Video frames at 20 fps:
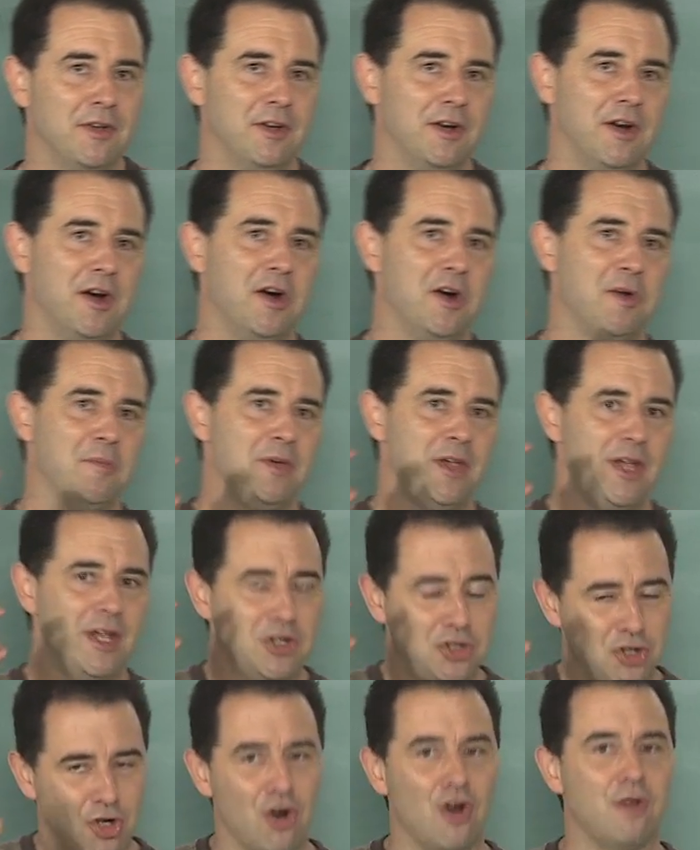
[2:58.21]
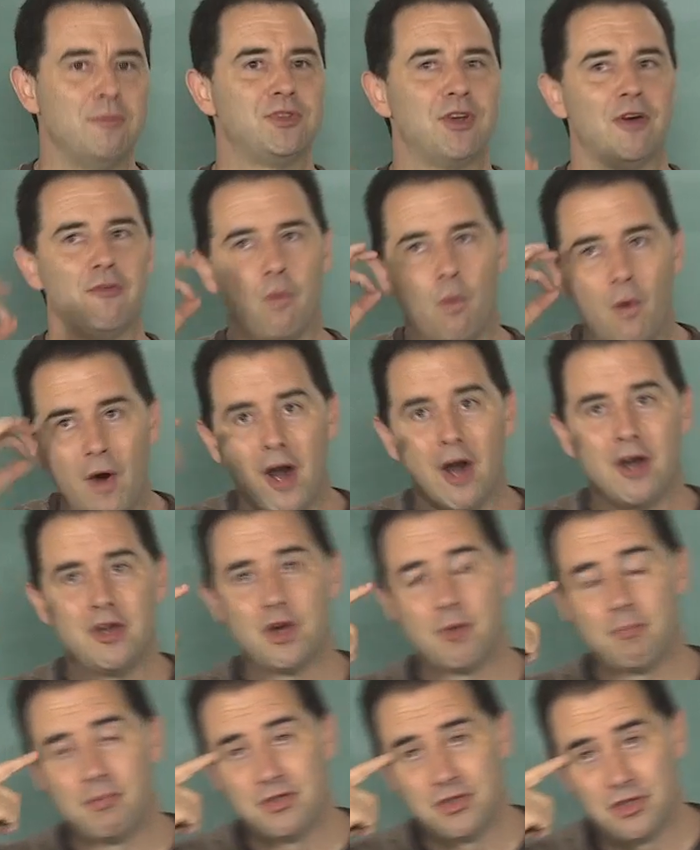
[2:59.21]
um, in terms of where
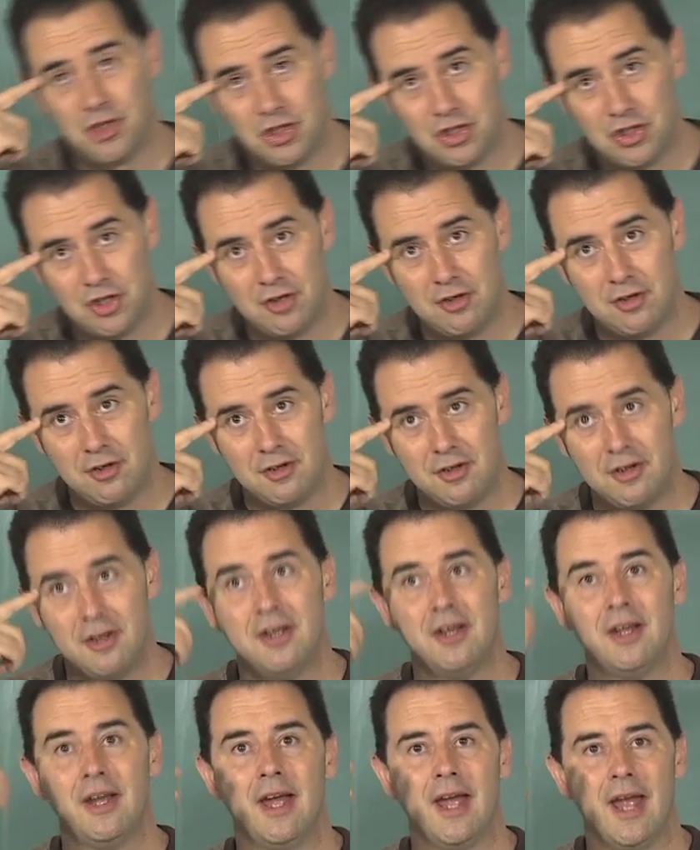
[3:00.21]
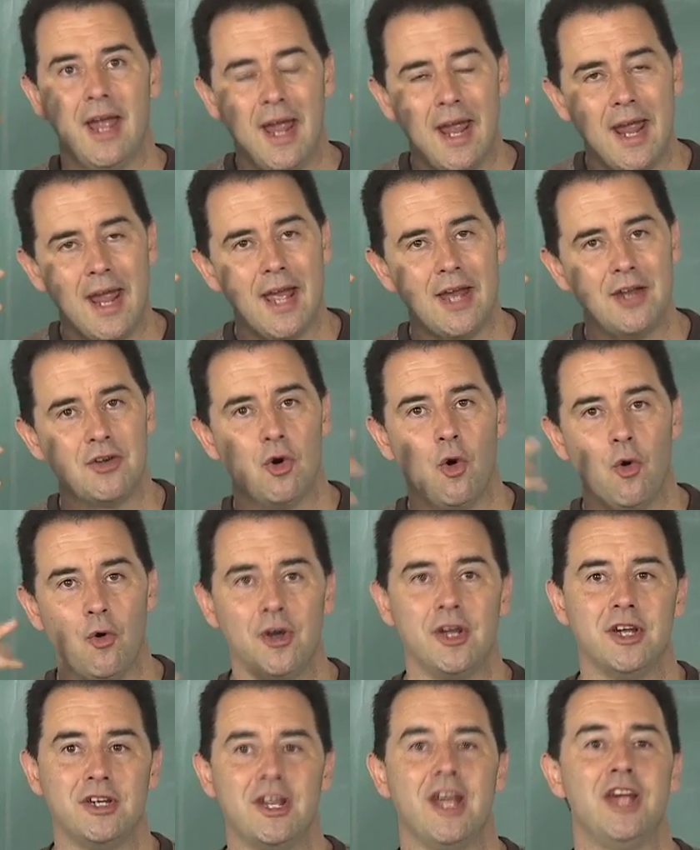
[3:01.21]
your position and
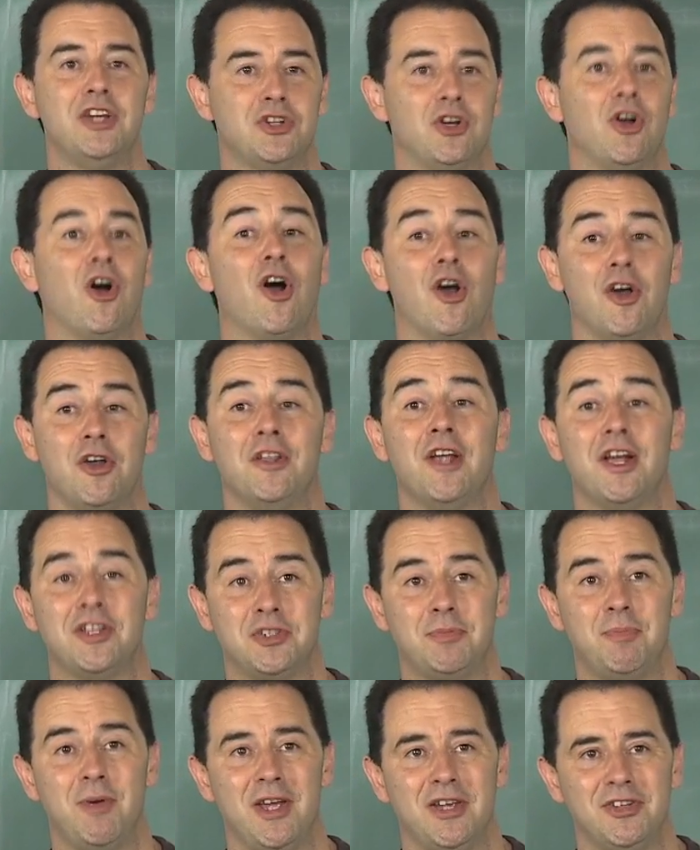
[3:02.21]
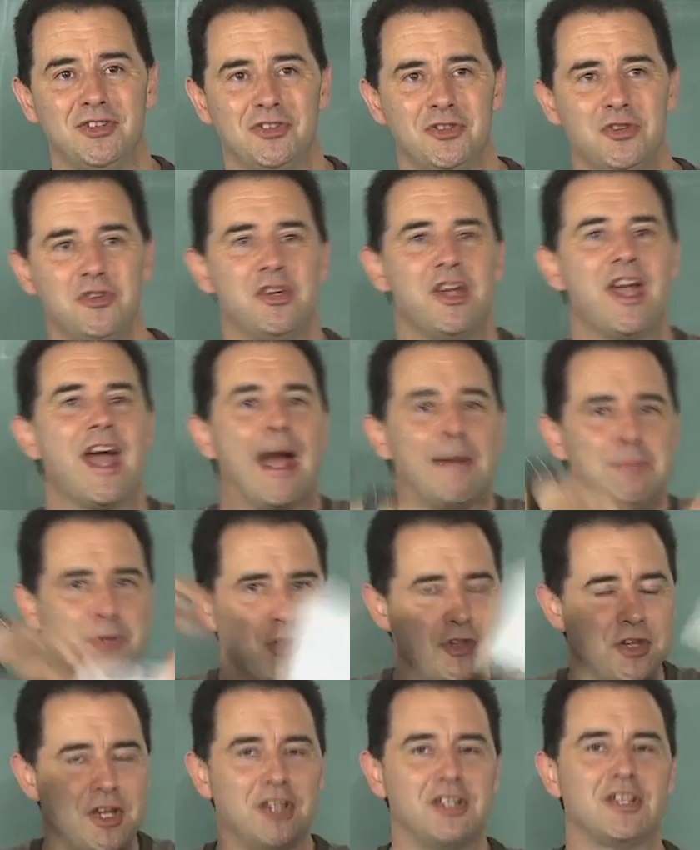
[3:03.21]
orientation are in that space. So, you capture the